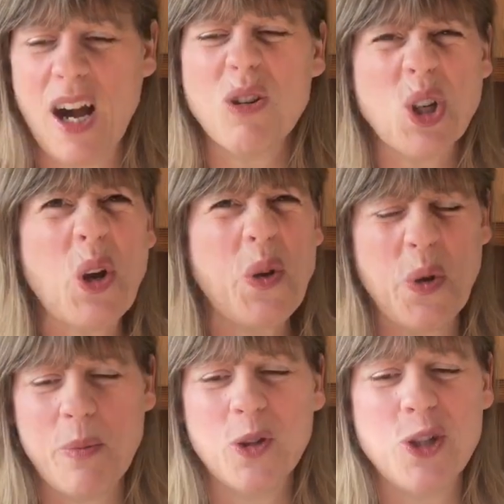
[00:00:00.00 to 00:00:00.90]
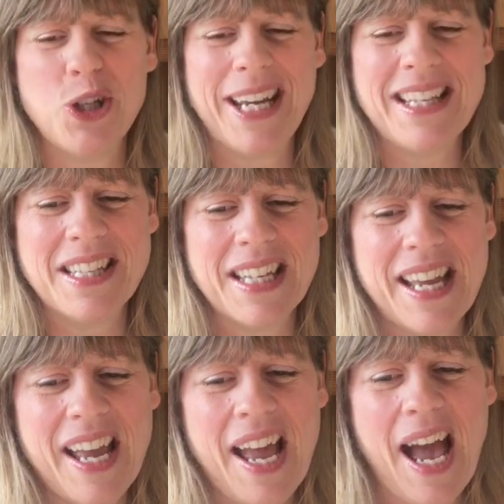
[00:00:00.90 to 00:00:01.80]
I'll show you them on the jeans.
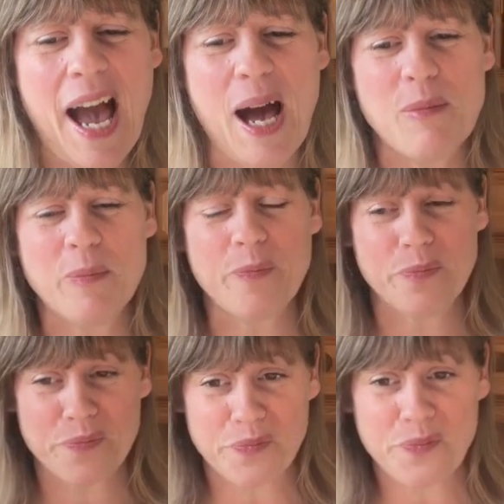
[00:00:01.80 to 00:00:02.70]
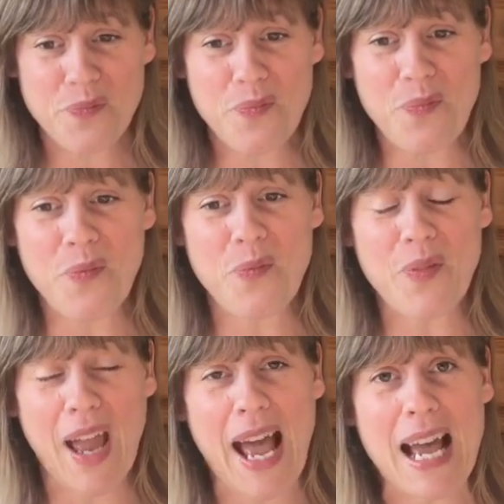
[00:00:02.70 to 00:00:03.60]
Um,
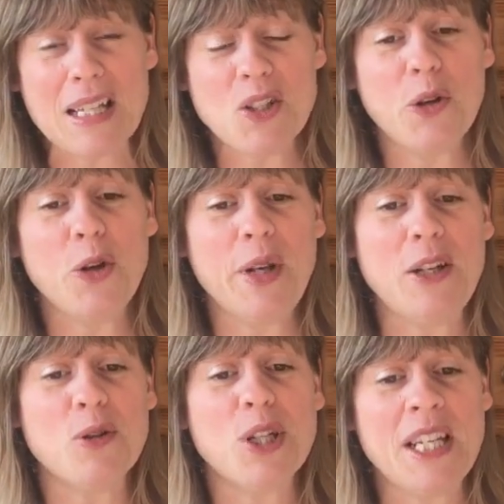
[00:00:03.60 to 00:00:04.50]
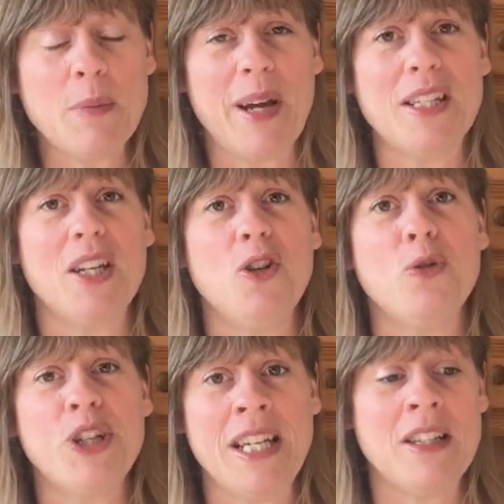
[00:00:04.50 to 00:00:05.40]
uh, so you need your jeans button, your
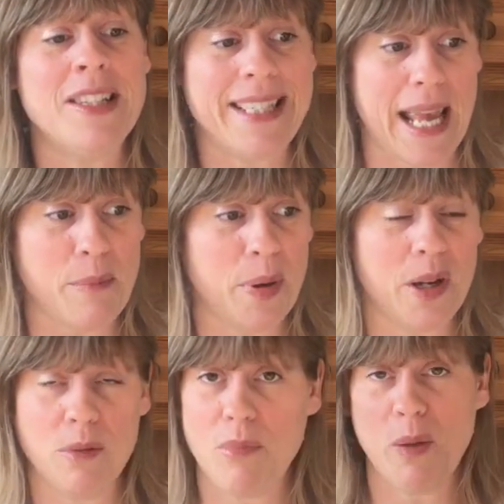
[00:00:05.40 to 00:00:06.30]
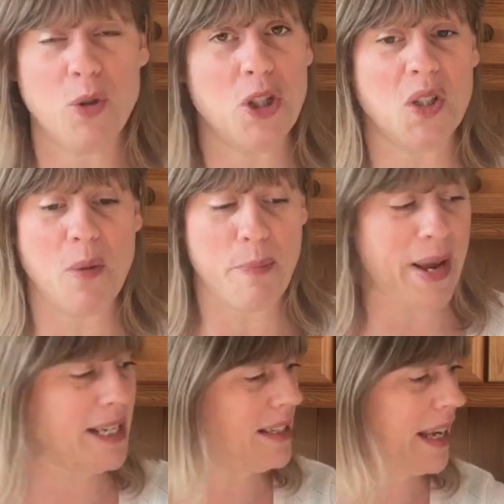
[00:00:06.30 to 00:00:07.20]
jean zip. Mine was just a
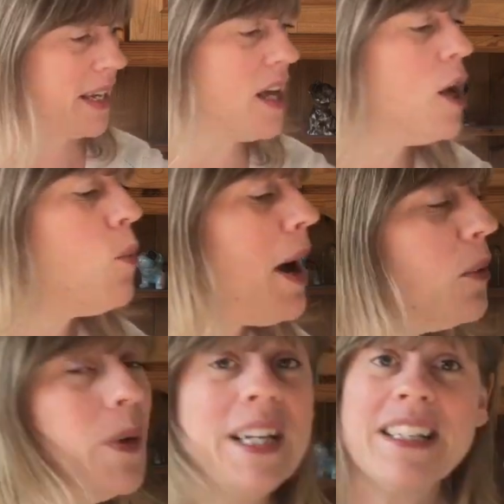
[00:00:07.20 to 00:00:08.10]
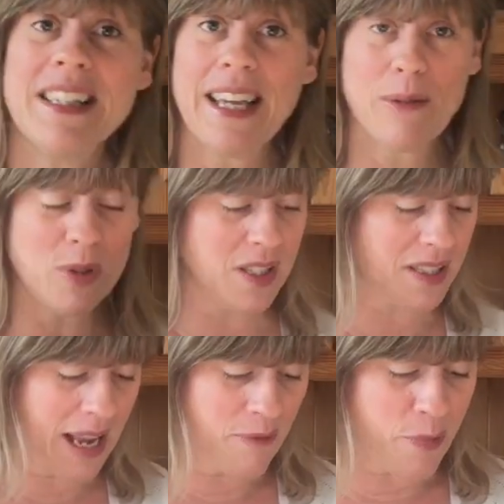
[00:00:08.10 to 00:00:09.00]
basic, well, it was the
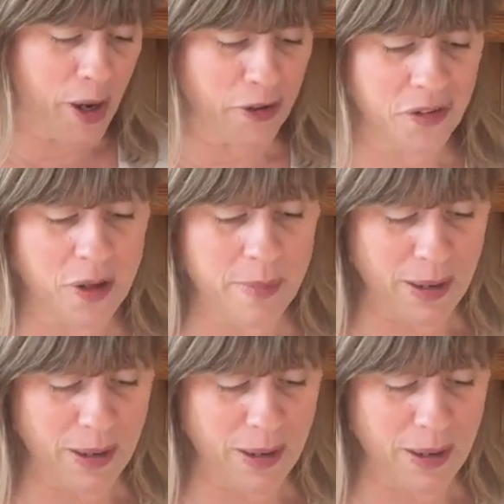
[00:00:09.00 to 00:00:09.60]
same for both of them.